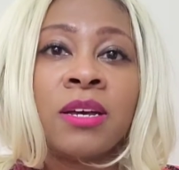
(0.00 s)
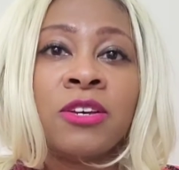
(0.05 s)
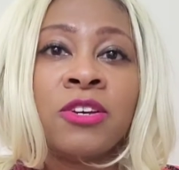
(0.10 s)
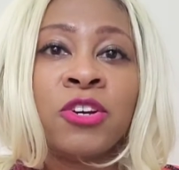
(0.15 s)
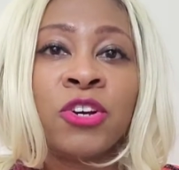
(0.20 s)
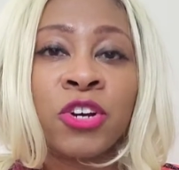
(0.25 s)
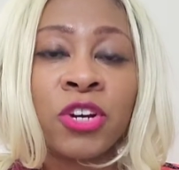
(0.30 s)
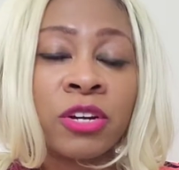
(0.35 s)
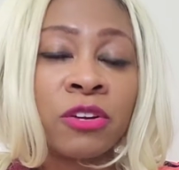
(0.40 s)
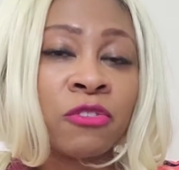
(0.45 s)

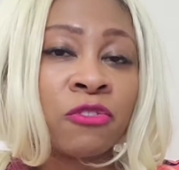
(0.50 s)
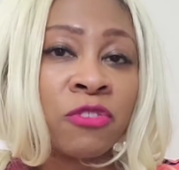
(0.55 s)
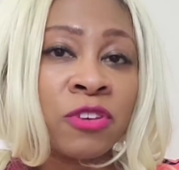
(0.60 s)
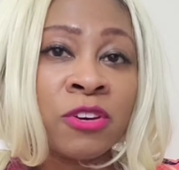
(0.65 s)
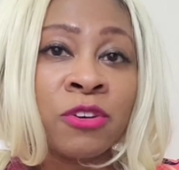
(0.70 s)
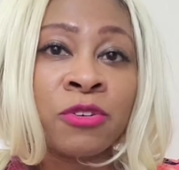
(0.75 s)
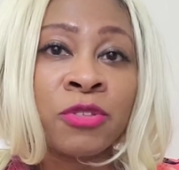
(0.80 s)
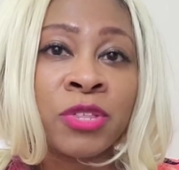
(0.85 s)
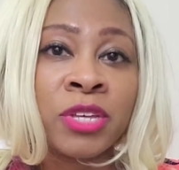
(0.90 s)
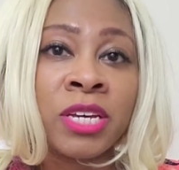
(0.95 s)
you're going to
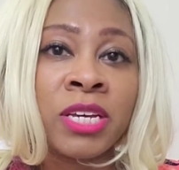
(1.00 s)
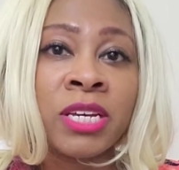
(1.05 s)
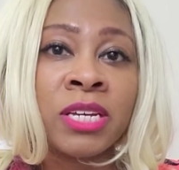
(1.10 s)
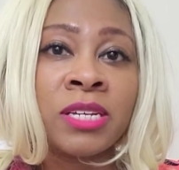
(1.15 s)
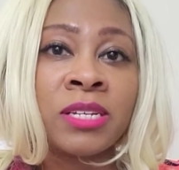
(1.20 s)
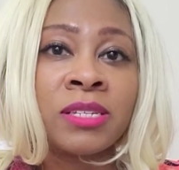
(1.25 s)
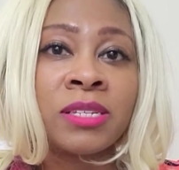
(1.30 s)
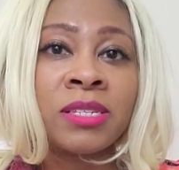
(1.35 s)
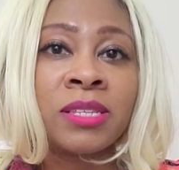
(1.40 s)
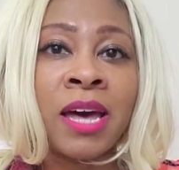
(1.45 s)
feel
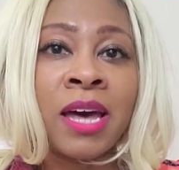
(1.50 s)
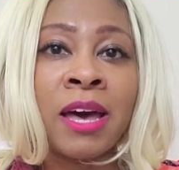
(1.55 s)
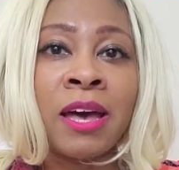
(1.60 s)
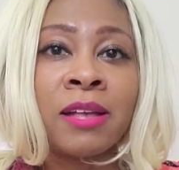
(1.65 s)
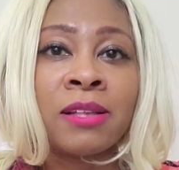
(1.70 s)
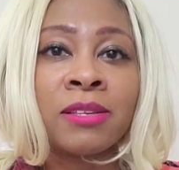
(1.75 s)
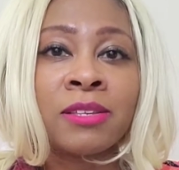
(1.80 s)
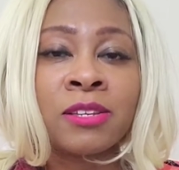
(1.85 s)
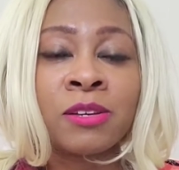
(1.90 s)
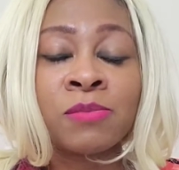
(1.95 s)
things
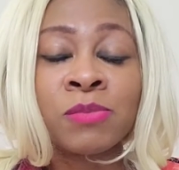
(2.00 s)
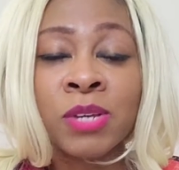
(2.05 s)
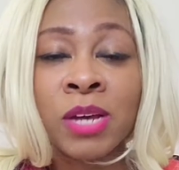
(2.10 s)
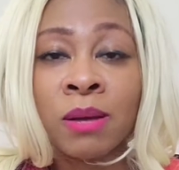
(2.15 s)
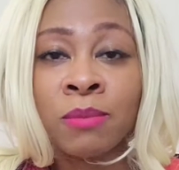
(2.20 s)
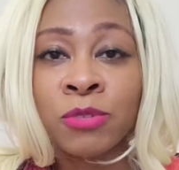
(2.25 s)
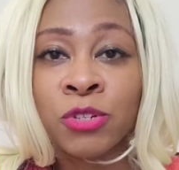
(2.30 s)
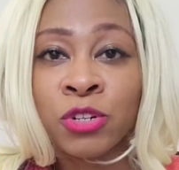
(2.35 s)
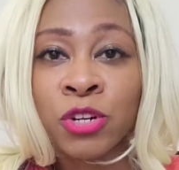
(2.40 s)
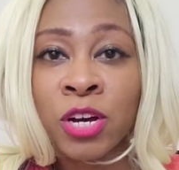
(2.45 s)
that
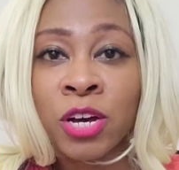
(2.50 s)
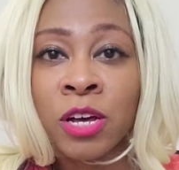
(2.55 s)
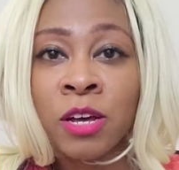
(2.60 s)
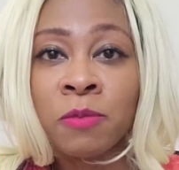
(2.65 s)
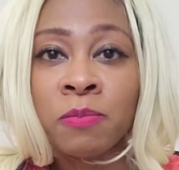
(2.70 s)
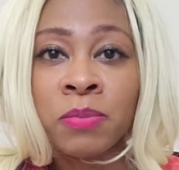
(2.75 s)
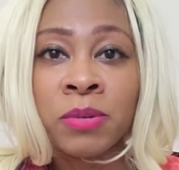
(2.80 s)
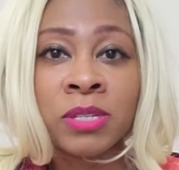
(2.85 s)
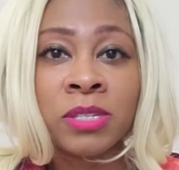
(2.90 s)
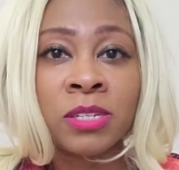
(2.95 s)
sometimes you're
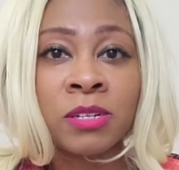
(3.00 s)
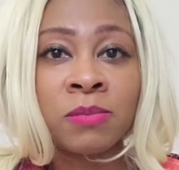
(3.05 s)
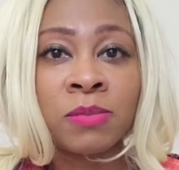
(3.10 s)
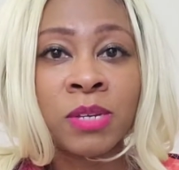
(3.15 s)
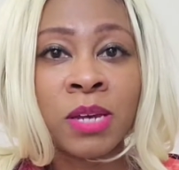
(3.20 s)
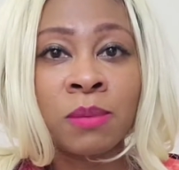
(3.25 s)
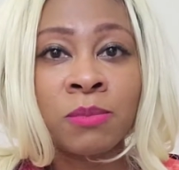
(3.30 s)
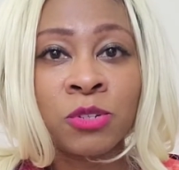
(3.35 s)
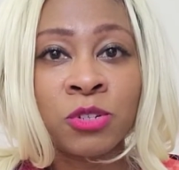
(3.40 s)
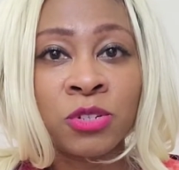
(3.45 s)
up and
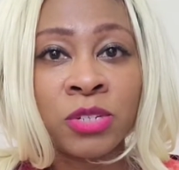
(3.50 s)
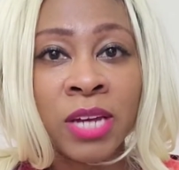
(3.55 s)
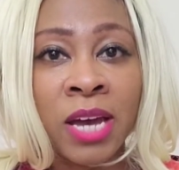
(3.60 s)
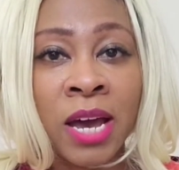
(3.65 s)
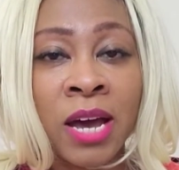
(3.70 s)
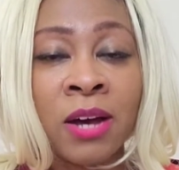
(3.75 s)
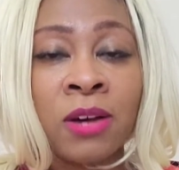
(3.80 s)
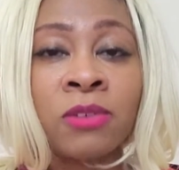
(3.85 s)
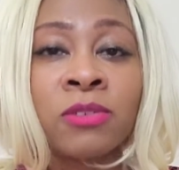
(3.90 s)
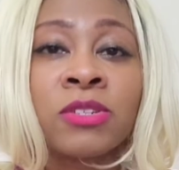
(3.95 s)
sometimes you're
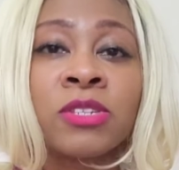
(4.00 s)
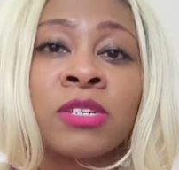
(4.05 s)
down.